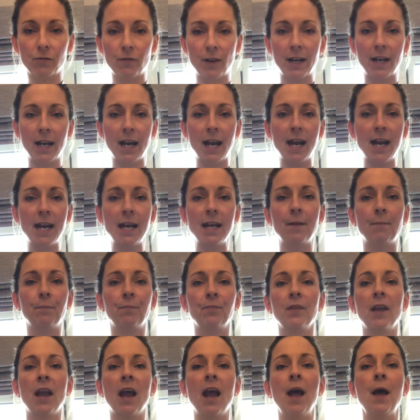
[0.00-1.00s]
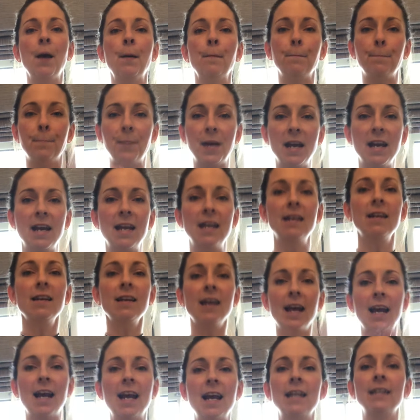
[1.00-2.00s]
Ready? Pin
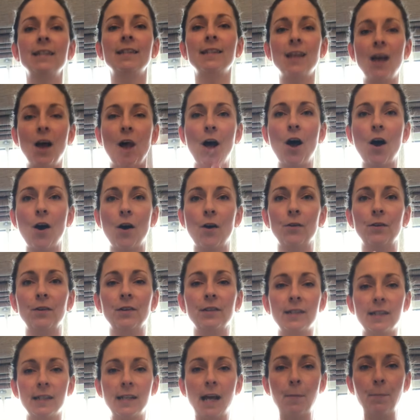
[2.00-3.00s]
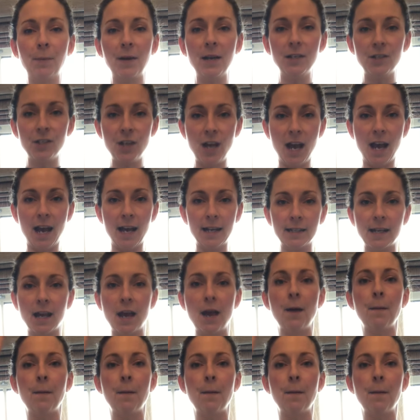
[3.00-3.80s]
it on. Tap it into your head.